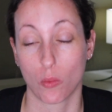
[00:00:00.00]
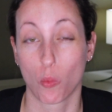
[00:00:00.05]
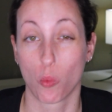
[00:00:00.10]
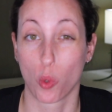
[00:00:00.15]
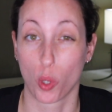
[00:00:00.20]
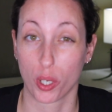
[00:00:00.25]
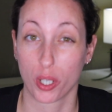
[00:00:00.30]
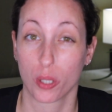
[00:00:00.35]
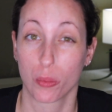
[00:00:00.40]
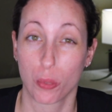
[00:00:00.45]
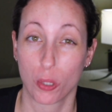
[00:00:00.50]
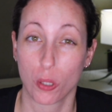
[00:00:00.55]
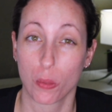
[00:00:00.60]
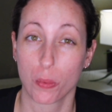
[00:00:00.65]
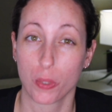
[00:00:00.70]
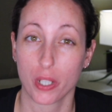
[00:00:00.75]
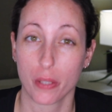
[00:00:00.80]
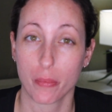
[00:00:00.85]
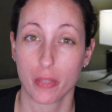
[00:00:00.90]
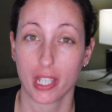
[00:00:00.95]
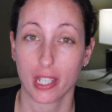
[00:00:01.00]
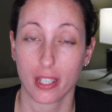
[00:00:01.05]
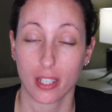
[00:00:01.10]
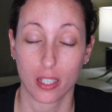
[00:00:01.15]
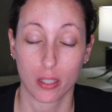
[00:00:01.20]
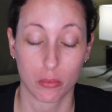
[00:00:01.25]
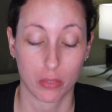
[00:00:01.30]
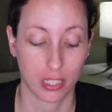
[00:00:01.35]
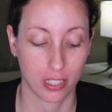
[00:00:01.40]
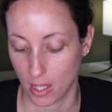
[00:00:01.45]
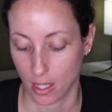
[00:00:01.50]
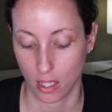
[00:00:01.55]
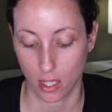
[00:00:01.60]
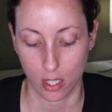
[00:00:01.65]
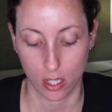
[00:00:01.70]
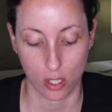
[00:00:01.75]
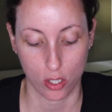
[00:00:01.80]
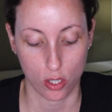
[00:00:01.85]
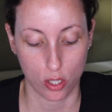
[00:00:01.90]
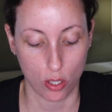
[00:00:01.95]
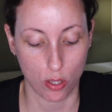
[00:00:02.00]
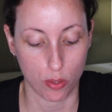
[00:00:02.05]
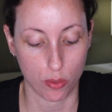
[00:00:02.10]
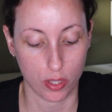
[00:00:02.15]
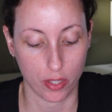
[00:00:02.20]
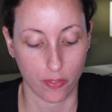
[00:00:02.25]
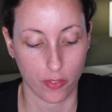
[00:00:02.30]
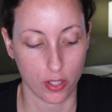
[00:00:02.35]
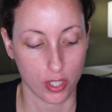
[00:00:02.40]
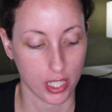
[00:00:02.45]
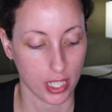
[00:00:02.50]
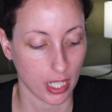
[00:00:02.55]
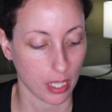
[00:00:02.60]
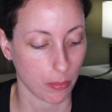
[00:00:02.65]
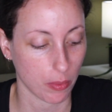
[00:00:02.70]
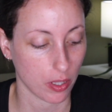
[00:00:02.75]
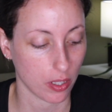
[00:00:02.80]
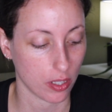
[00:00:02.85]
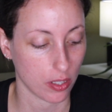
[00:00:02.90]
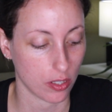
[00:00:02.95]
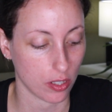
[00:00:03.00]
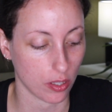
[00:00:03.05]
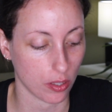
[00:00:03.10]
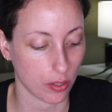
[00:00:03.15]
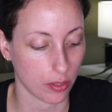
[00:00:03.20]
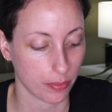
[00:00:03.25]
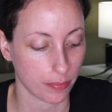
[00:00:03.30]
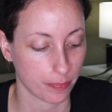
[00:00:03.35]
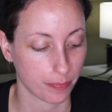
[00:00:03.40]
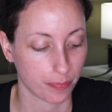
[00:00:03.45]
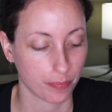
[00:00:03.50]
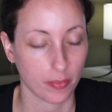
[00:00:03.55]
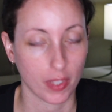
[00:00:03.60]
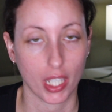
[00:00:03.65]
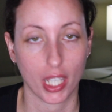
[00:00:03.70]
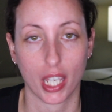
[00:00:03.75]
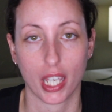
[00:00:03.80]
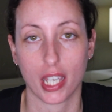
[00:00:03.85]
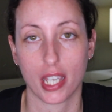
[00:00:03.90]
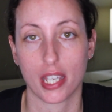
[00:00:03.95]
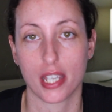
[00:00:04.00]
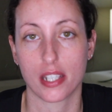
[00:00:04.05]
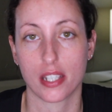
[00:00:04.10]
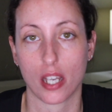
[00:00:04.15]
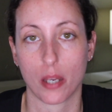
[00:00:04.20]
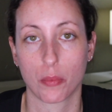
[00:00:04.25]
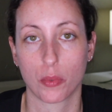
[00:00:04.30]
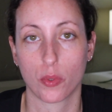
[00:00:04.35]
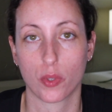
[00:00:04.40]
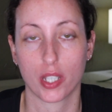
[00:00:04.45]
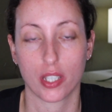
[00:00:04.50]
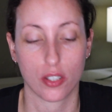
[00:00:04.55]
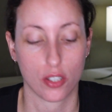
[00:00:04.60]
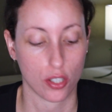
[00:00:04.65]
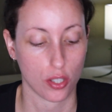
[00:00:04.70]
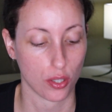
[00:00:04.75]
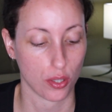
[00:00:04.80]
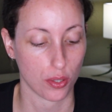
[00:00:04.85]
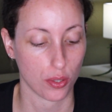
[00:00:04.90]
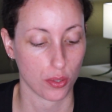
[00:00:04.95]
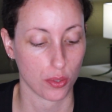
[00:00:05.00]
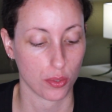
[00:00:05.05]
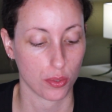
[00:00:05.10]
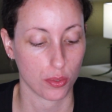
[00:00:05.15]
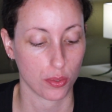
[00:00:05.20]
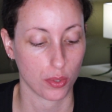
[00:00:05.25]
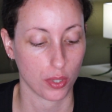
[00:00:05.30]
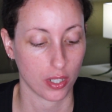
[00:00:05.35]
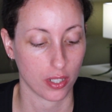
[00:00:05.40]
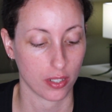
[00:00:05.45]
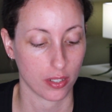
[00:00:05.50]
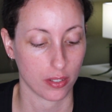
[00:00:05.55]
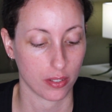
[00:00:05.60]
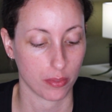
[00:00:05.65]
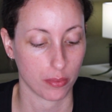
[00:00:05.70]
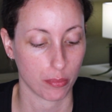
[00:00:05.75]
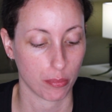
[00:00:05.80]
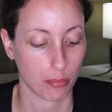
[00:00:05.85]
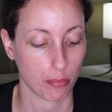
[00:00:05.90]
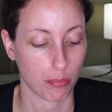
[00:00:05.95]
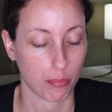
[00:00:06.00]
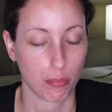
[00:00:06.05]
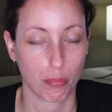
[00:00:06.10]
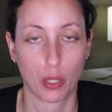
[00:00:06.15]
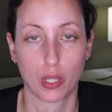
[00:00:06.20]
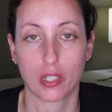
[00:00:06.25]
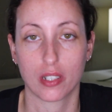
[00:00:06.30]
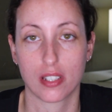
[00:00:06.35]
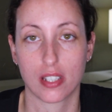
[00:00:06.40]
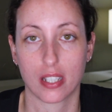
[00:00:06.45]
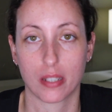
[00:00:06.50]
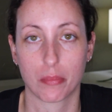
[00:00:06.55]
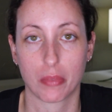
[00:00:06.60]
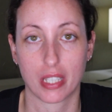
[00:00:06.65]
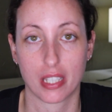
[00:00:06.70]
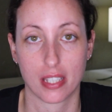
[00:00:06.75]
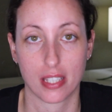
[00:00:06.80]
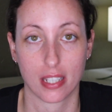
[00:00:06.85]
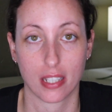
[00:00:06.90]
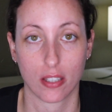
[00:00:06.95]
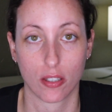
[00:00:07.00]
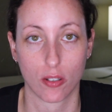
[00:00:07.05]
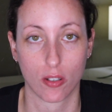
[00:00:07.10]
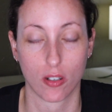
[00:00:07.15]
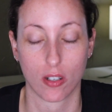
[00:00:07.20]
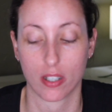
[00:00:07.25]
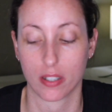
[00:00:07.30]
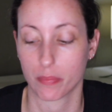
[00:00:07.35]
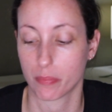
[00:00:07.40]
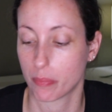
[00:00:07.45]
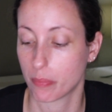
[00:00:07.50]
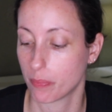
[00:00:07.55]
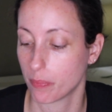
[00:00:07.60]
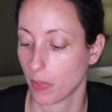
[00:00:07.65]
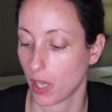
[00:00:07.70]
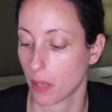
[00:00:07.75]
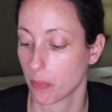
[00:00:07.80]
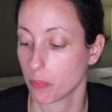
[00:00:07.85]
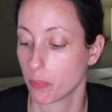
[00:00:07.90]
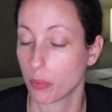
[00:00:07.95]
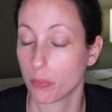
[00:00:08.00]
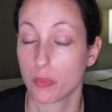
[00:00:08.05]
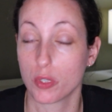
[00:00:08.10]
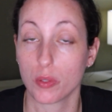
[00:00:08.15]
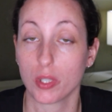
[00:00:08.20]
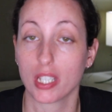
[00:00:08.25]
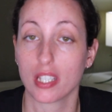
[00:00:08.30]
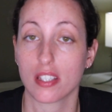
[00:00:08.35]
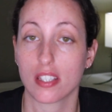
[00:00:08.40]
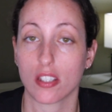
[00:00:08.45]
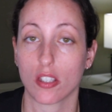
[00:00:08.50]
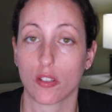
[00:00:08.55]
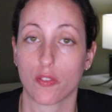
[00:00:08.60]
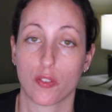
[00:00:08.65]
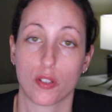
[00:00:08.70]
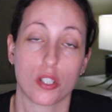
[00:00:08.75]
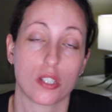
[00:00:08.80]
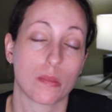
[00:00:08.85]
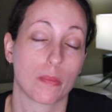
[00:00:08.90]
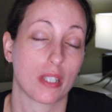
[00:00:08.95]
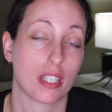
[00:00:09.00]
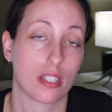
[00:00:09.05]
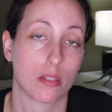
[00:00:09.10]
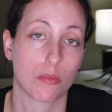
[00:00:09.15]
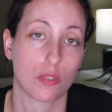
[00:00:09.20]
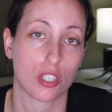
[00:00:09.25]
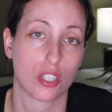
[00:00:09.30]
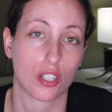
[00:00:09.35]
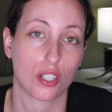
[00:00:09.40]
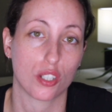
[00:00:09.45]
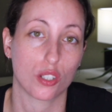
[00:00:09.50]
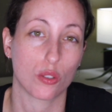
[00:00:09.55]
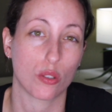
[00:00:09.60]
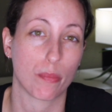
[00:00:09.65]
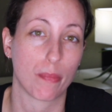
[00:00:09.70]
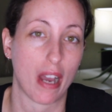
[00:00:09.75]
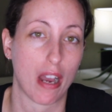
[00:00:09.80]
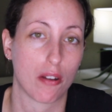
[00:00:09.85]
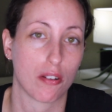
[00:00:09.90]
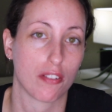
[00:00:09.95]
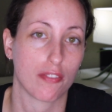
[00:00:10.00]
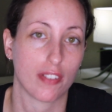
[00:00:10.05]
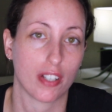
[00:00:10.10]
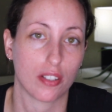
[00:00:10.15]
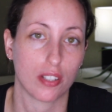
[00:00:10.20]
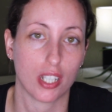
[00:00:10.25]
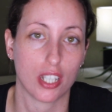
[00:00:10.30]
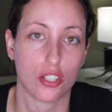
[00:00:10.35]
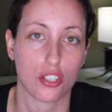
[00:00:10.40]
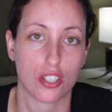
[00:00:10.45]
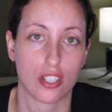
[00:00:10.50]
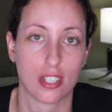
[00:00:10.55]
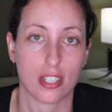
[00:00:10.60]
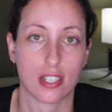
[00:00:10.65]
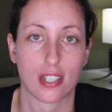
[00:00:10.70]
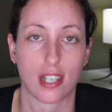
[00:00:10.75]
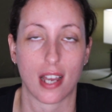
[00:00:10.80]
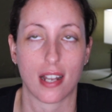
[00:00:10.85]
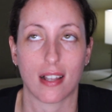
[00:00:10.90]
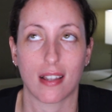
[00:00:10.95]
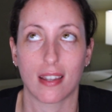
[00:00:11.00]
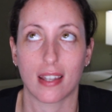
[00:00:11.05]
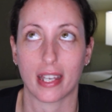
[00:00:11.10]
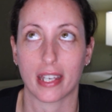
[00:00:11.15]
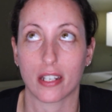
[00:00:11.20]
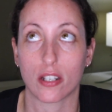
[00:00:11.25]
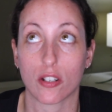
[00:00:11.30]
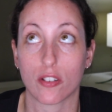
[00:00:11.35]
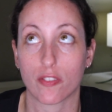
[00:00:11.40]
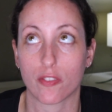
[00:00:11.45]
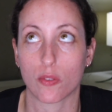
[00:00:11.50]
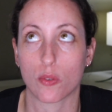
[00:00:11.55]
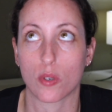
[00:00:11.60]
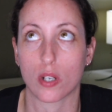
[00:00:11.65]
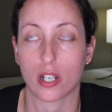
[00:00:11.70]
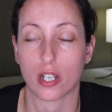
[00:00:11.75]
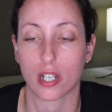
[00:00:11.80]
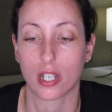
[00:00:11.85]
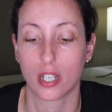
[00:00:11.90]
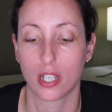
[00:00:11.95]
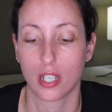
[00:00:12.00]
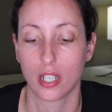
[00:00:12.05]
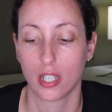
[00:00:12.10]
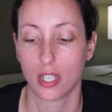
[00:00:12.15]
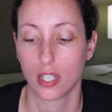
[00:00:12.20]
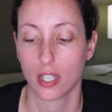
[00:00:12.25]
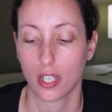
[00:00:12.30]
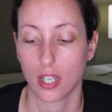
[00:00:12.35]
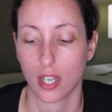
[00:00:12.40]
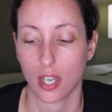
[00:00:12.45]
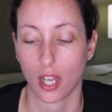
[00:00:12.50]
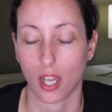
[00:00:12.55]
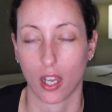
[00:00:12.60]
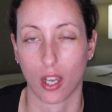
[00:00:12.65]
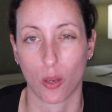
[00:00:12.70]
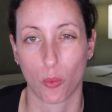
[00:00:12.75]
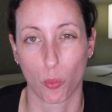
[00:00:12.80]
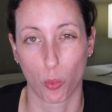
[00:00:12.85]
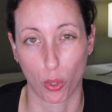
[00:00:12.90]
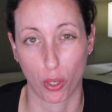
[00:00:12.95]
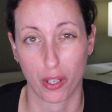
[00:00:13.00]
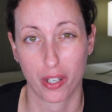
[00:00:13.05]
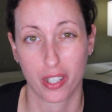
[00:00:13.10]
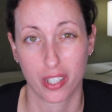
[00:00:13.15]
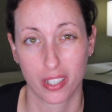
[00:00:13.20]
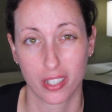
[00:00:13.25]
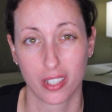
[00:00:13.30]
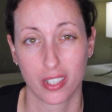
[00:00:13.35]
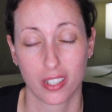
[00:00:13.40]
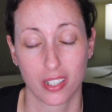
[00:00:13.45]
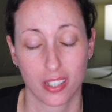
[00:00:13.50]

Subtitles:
work appropriate makeup. So the first thing I'm going to do is I'm going to put some concealer on. I'm doing concealer first because I'm just going to do a powder foundation. It's kind of lighter for work.